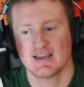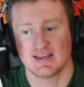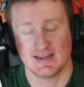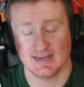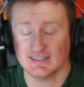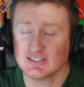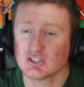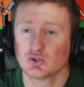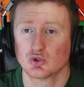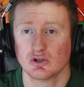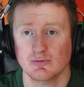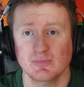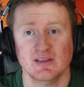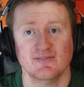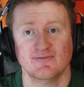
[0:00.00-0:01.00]
He is
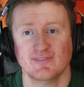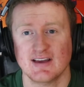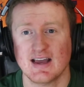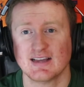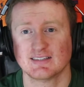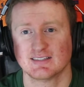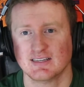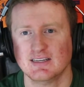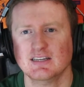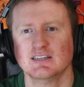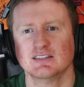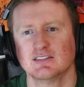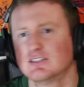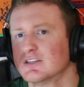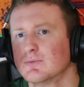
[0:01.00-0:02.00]
extremely fast.
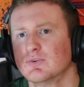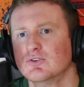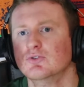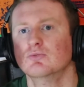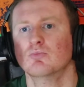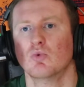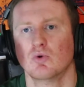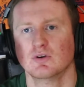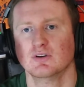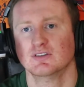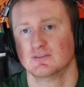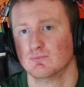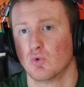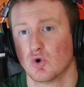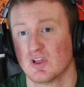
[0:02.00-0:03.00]
He is someone who
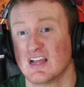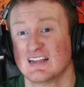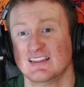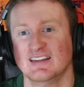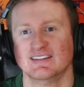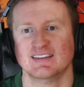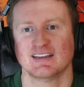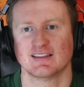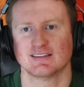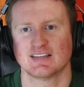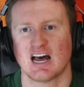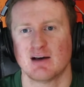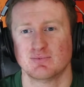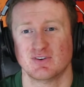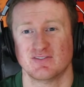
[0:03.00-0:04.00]
is more likely to take the
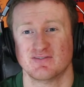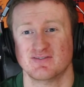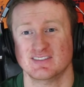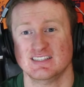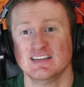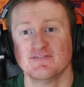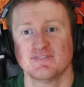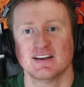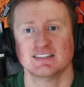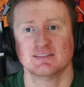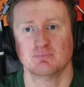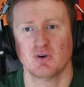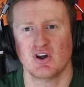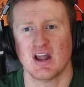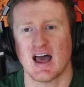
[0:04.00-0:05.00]
top off of a
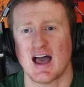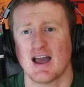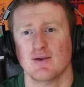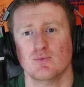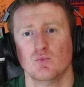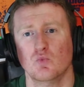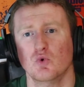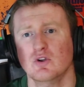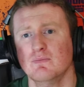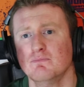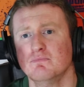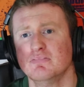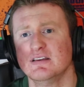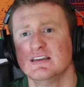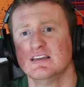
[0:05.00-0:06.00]
defense, but I
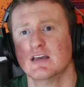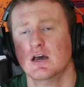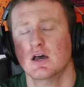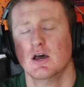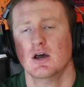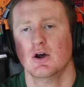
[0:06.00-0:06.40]
wouldn't be